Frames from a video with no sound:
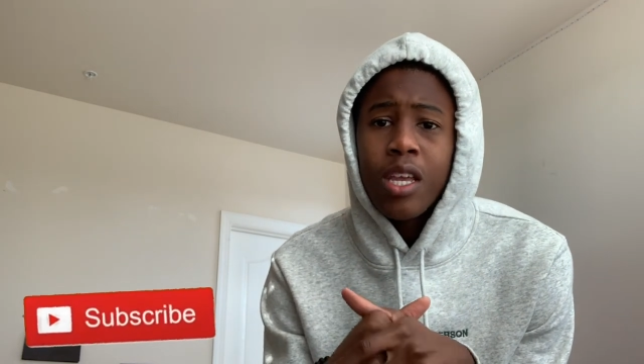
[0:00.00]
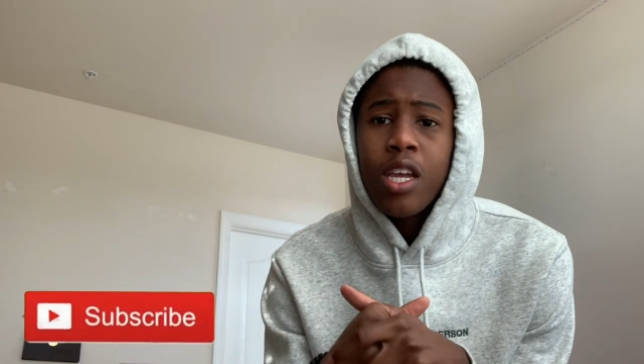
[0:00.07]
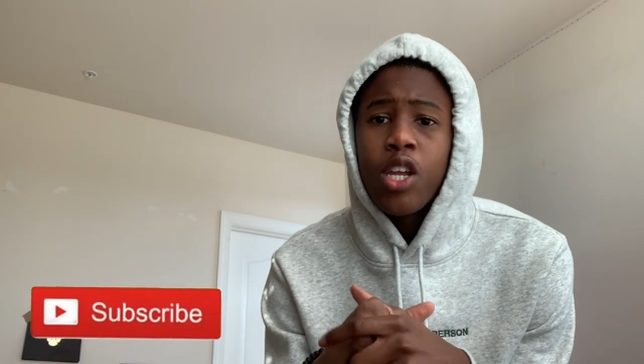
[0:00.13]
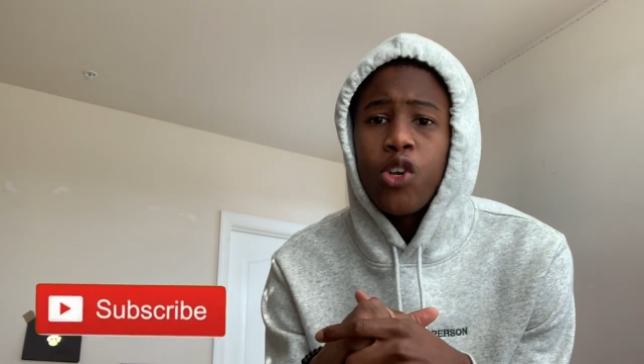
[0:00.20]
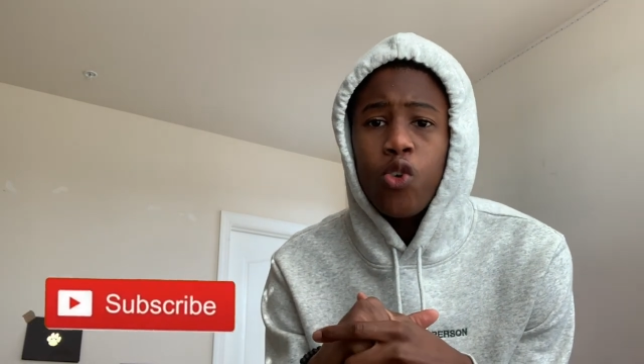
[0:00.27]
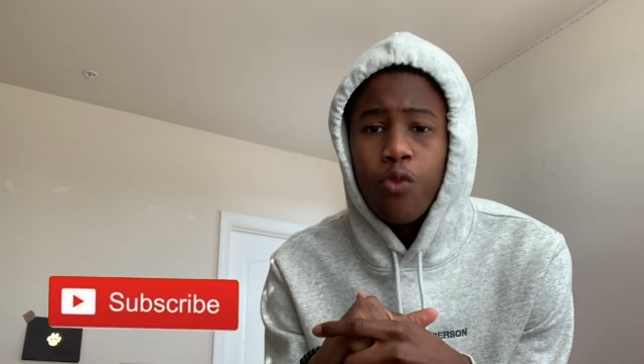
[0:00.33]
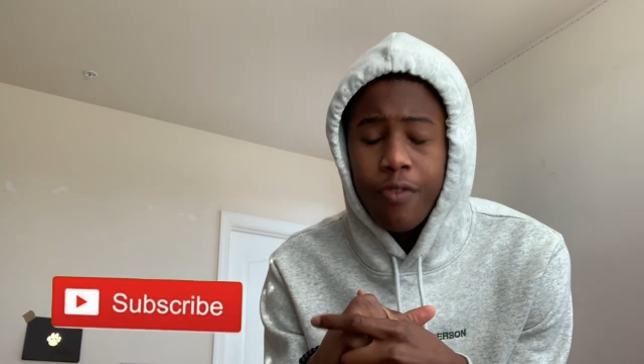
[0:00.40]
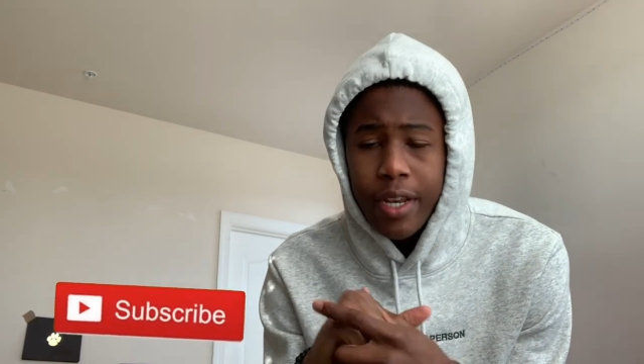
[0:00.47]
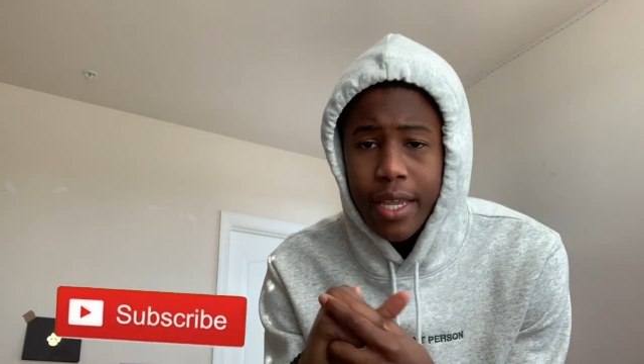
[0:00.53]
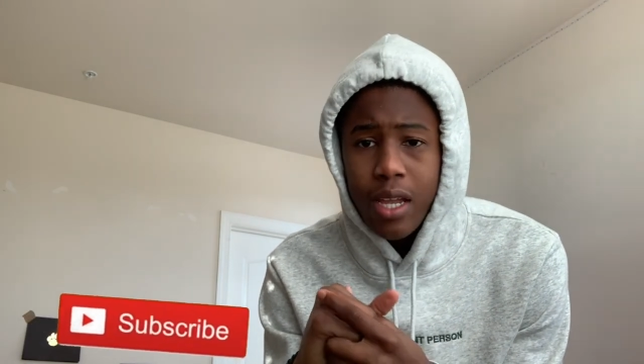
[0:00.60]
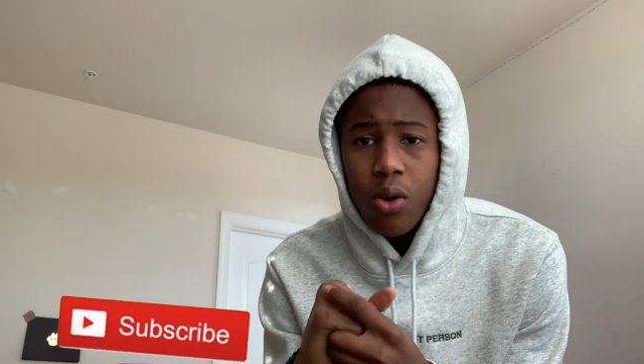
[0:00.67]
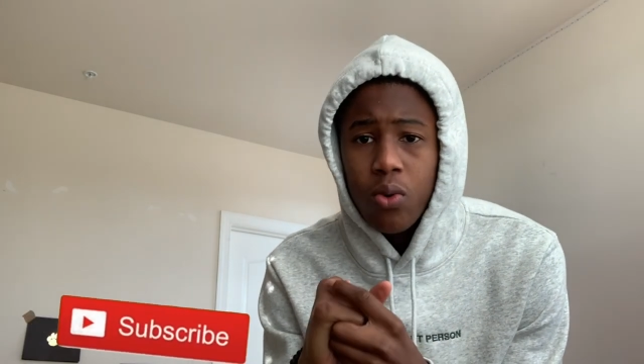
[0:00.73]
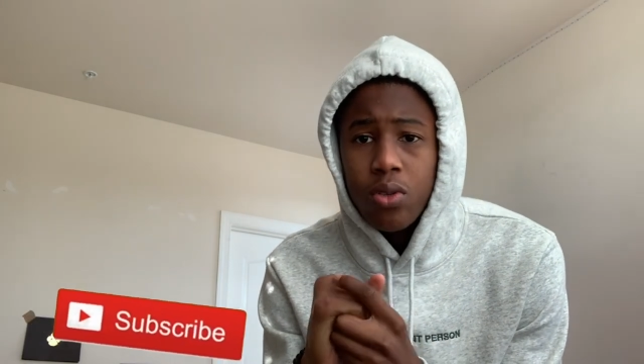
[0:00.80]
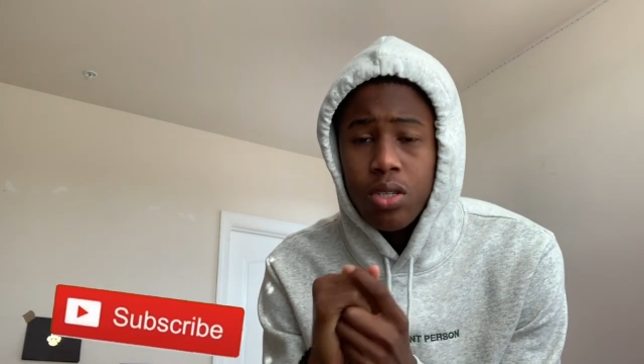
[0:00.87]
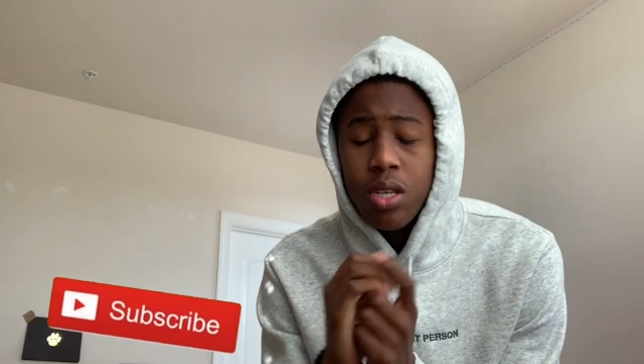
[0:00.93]
New
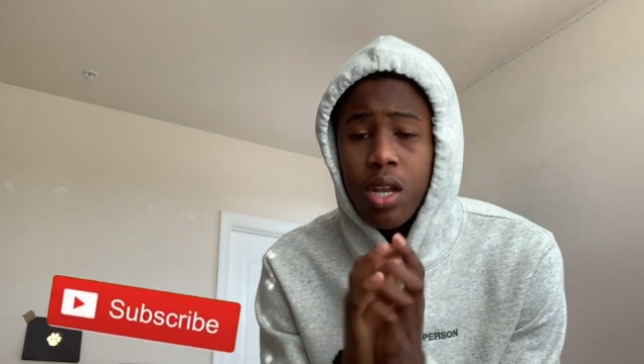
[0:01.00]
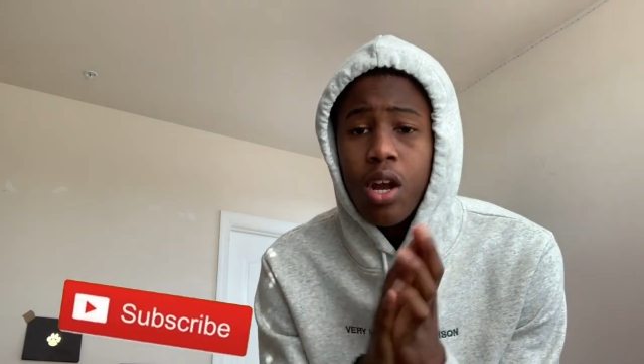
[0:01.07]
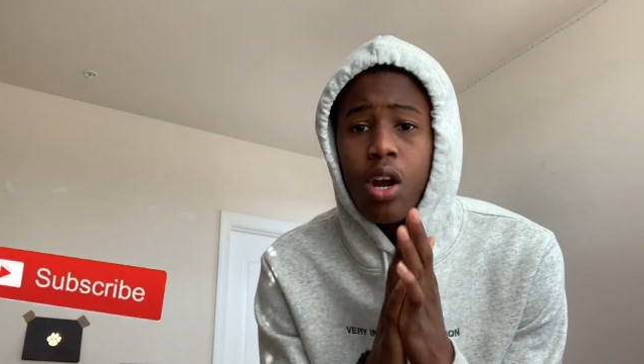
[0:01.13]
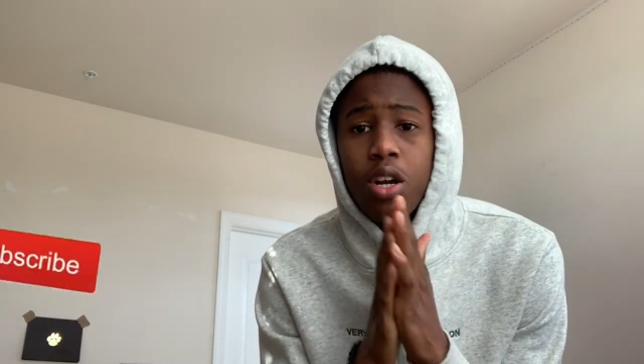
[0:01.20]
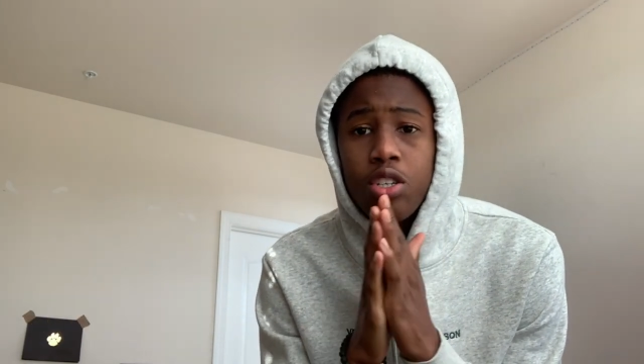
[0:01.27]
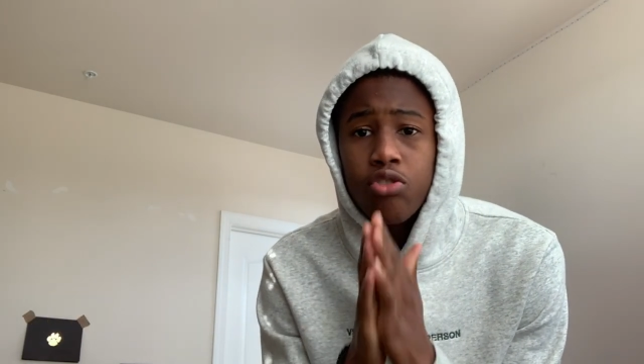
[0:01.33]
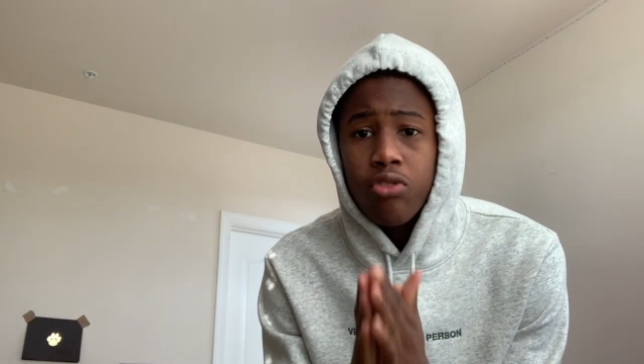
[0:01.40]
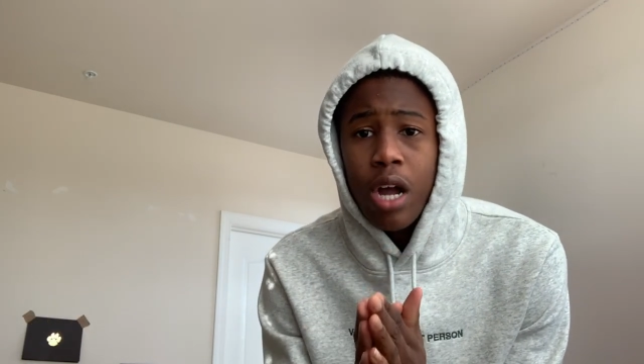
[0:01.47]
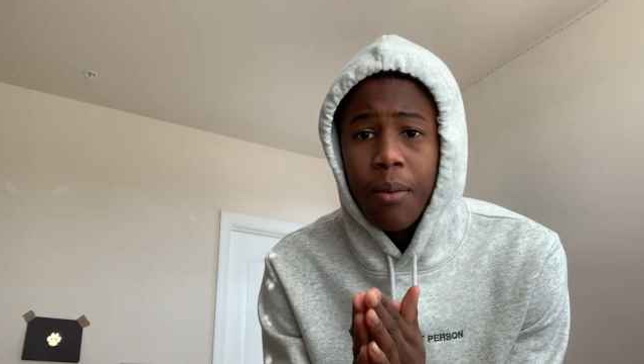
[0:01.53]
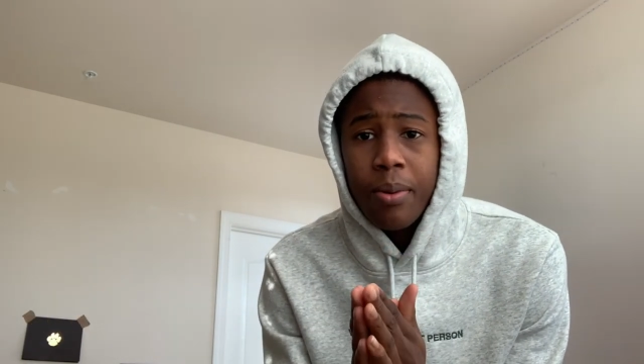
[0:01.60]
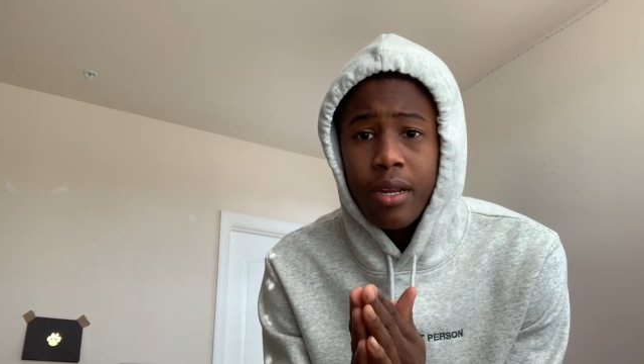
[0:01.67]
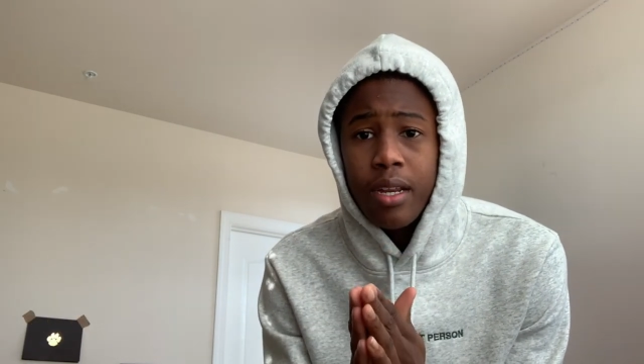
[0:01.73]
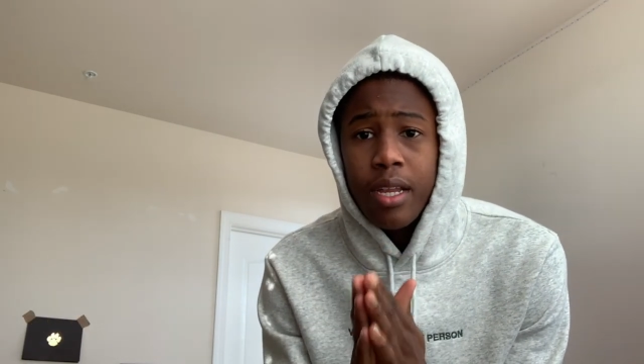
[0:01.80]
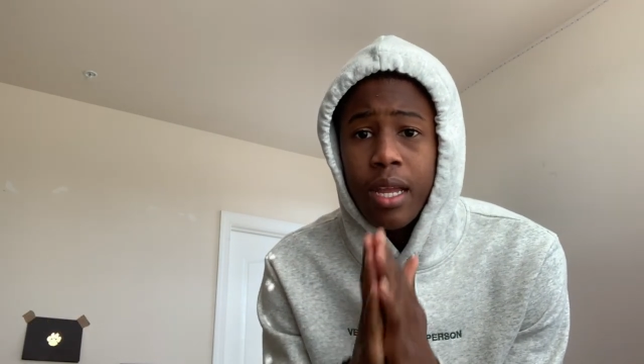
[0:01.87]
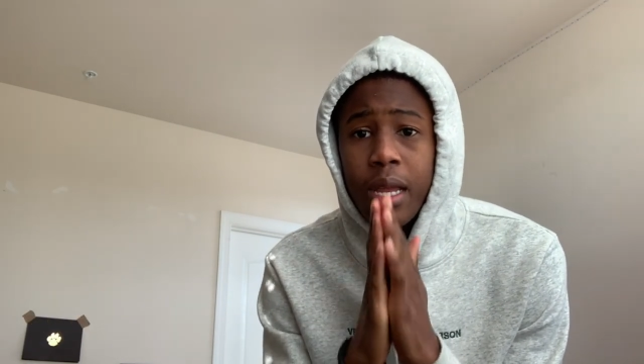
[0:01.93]
videos are
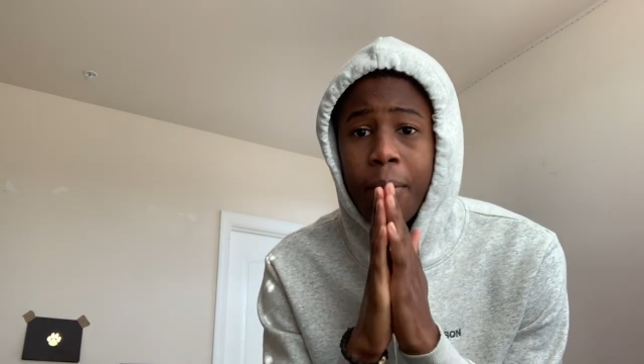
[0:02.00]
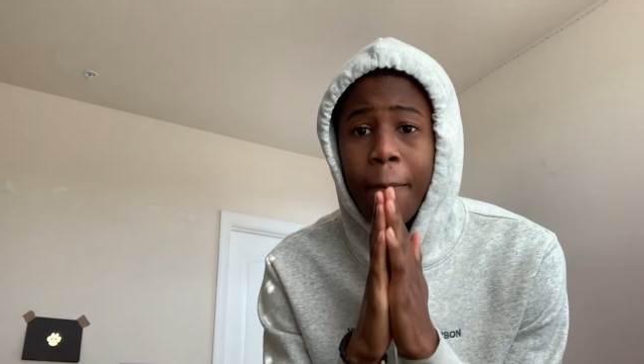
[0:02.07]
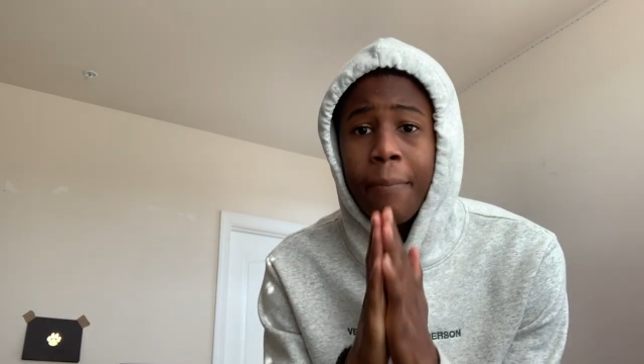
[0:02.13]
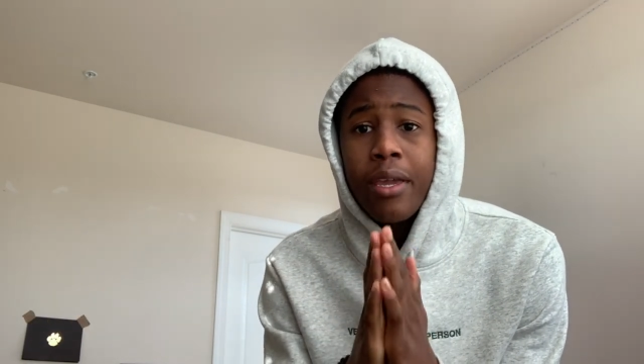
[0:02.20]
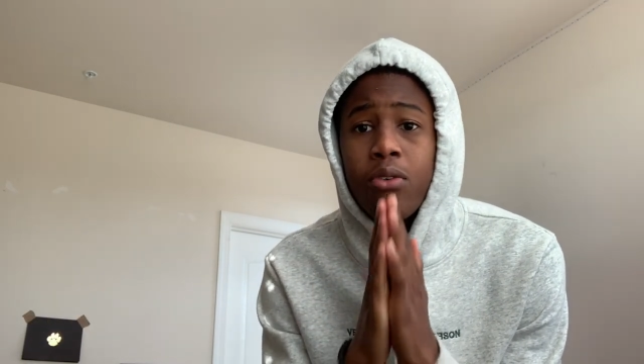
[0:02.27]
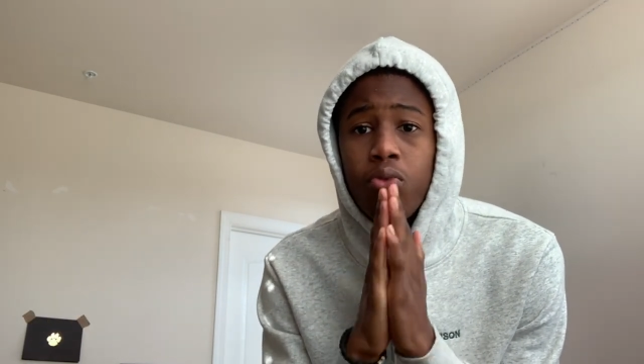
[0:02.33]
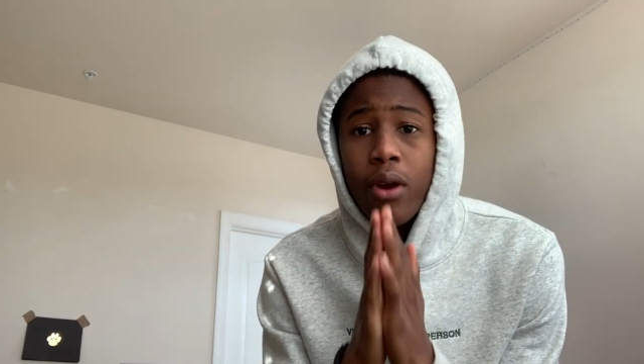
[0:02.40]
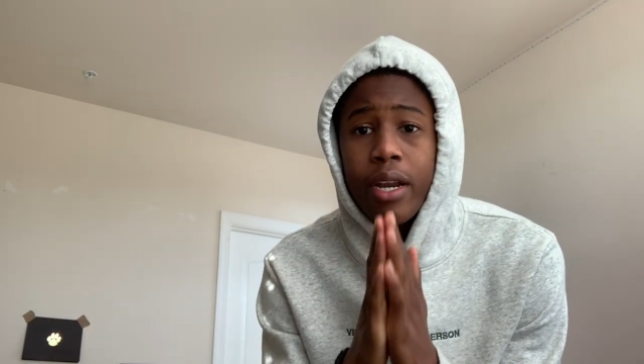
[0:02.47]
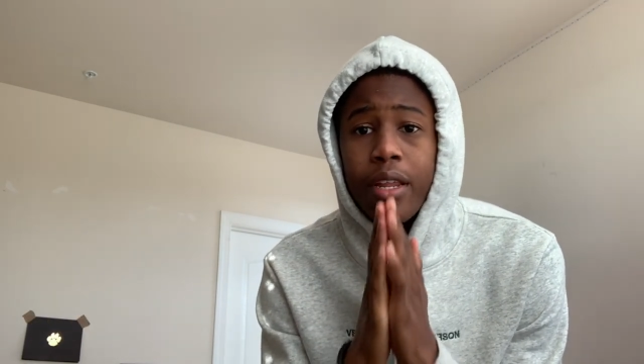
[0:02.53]
dropping. Be ready